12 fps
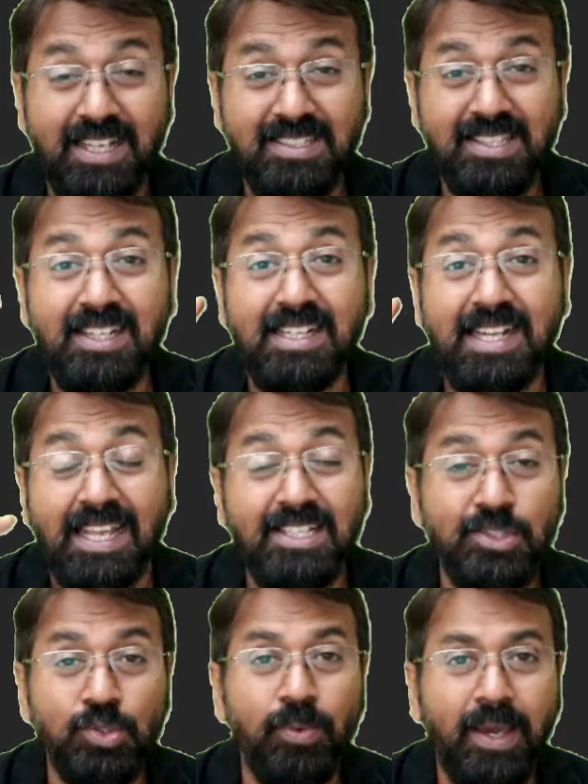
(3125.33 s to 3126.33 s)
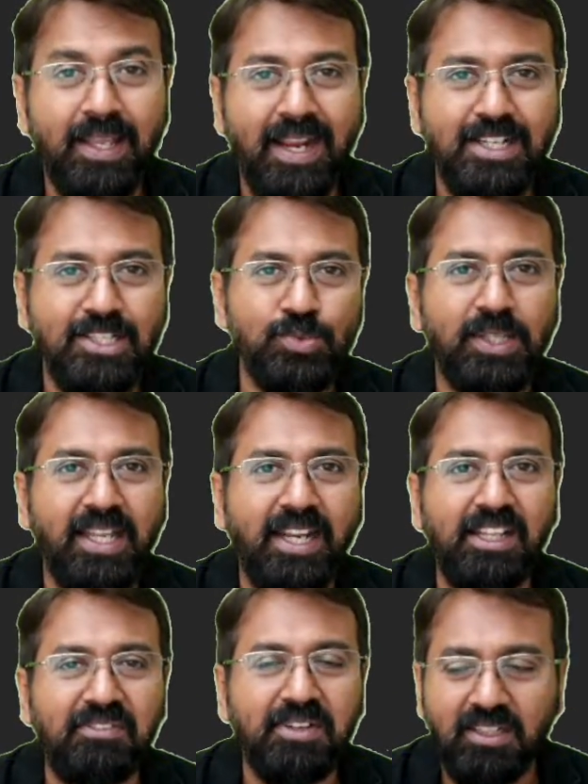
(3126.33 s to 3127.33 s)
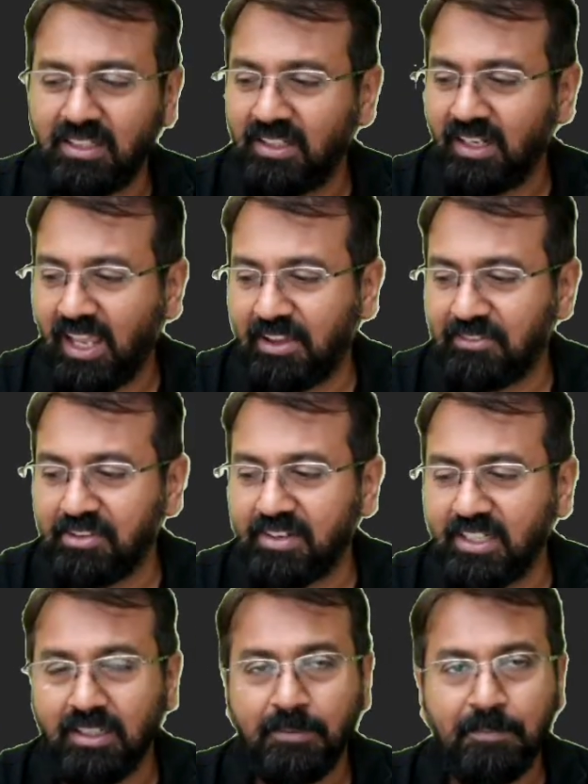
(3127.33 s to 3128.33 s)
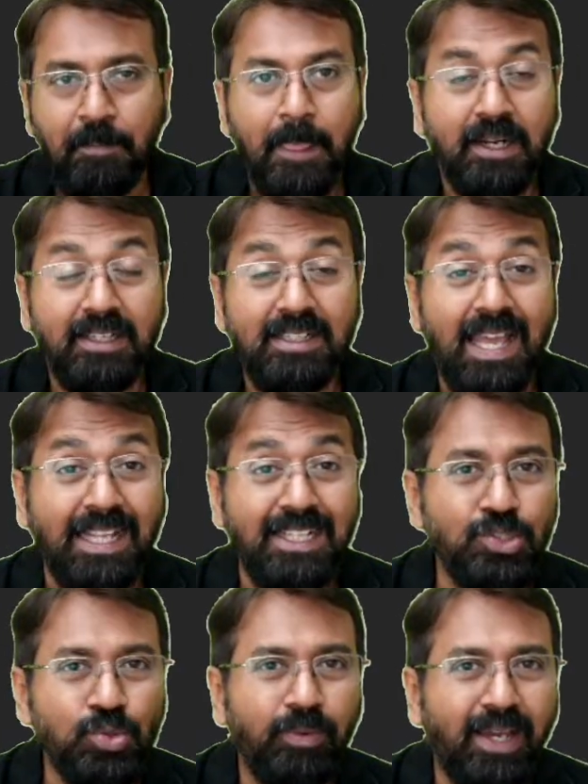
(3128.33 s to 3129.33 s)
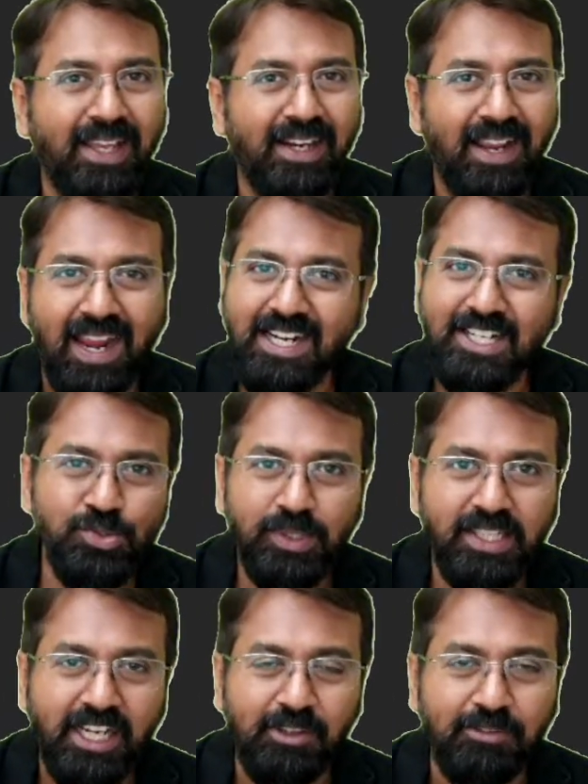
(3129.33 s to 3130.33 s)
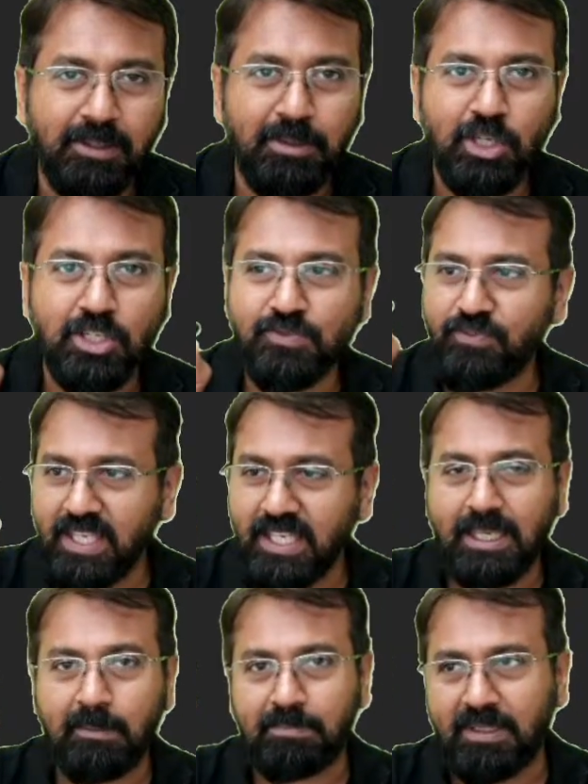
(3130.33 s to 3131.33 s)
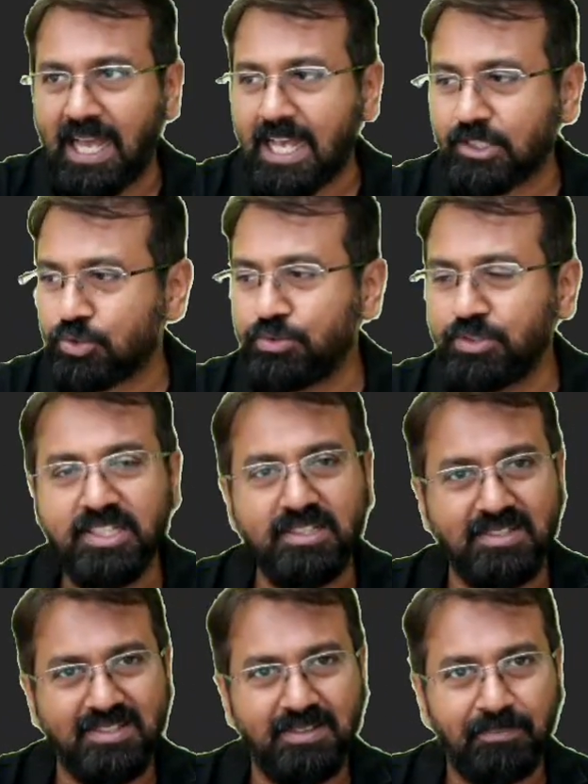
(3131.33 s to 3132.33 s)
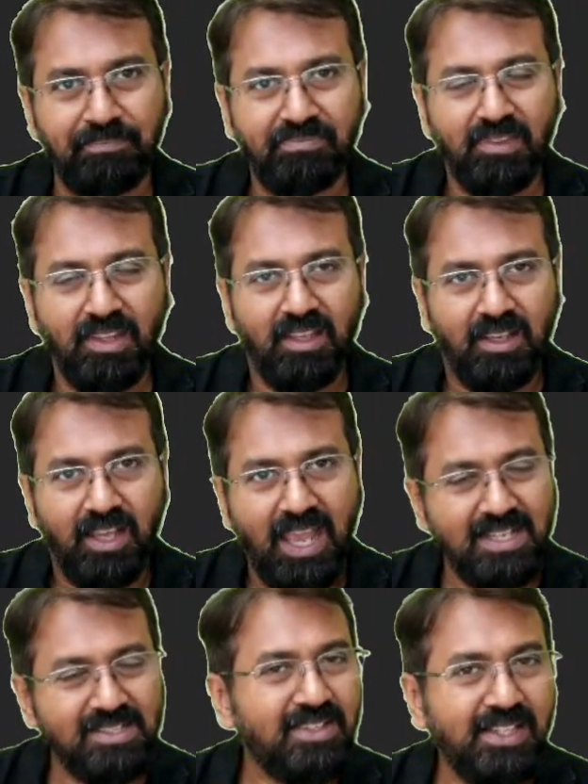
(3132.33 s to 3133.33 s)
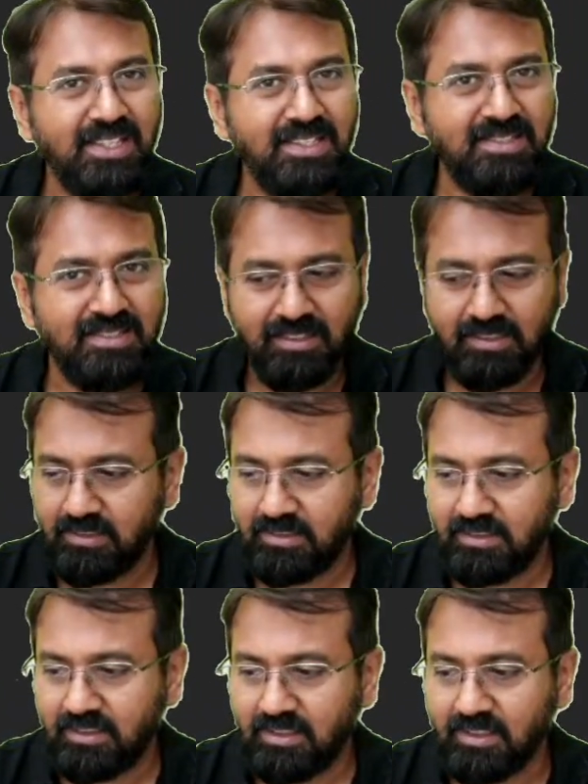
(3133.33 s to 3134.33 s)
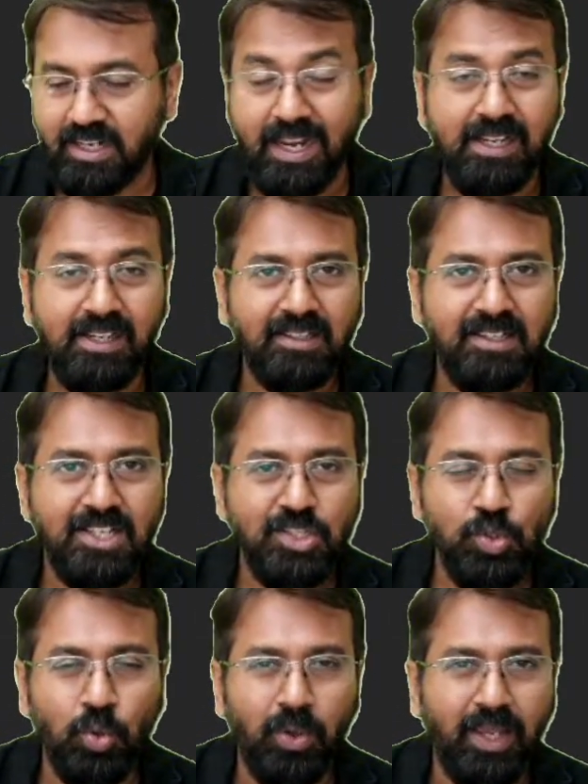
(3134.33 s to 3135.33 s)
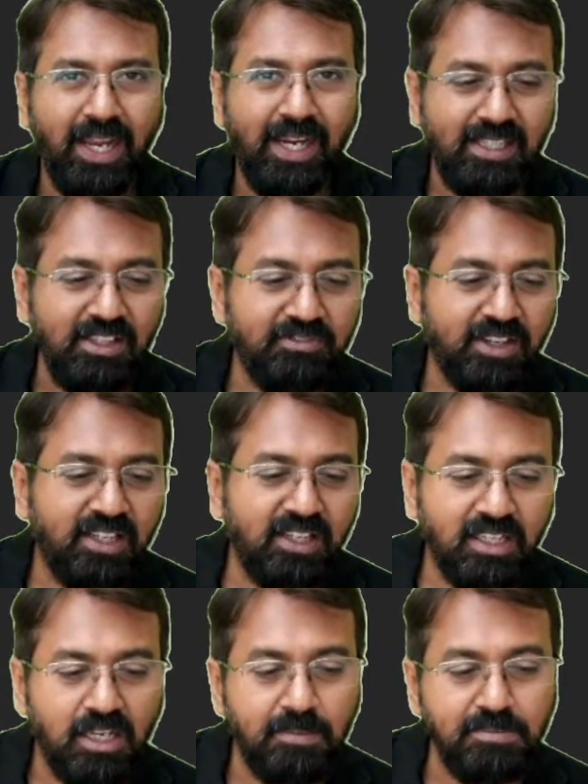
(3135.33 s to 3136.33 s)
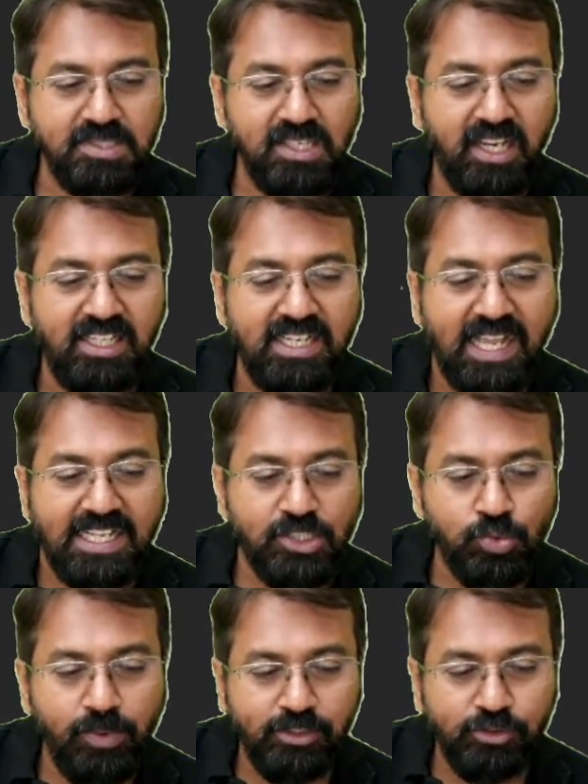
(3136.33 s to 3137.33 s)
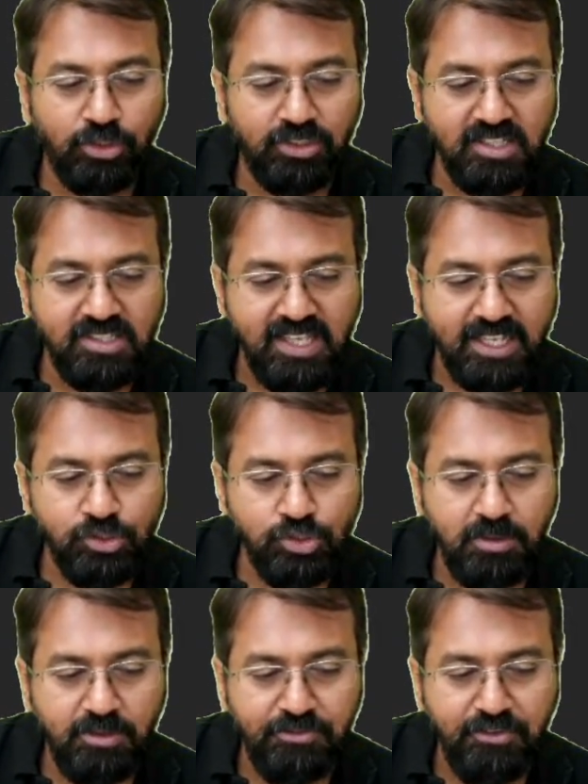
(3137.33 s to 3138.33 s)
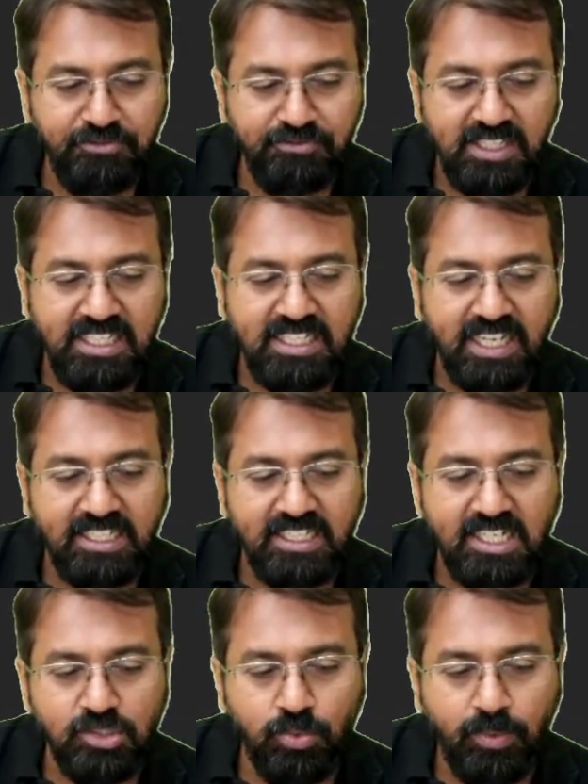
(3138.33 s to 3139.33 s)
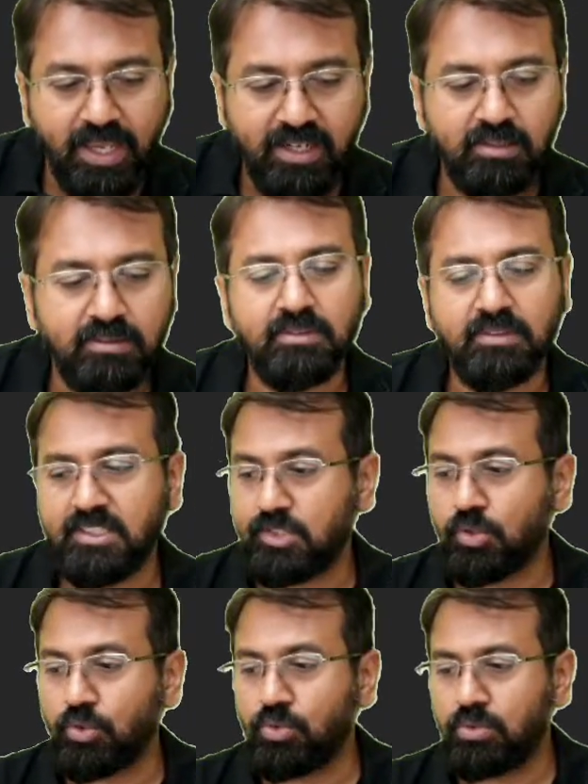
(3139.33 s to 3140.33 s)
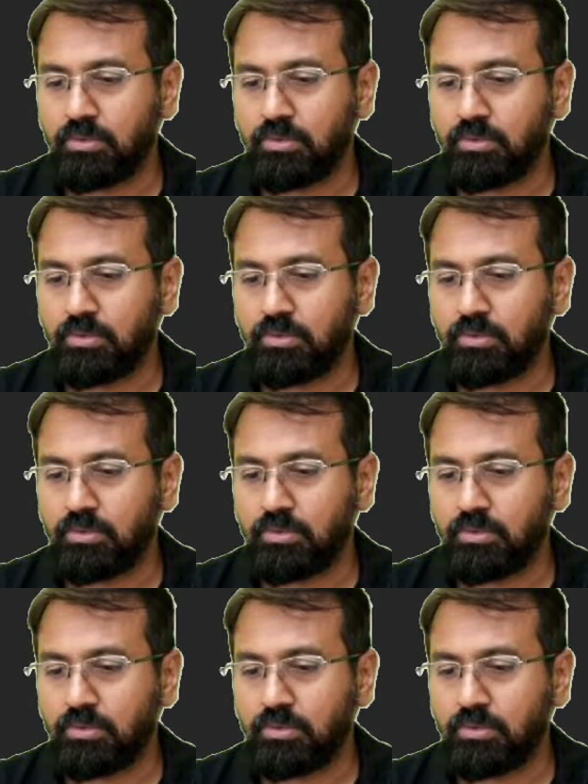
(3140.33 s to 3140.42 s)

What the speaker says: say 9 square ends with 81? Everyone, 9 square ends with 81 because we keep last two digits as it is, right? So 81 comes in 9 square. So this has to be 59 ka square. Yes or no?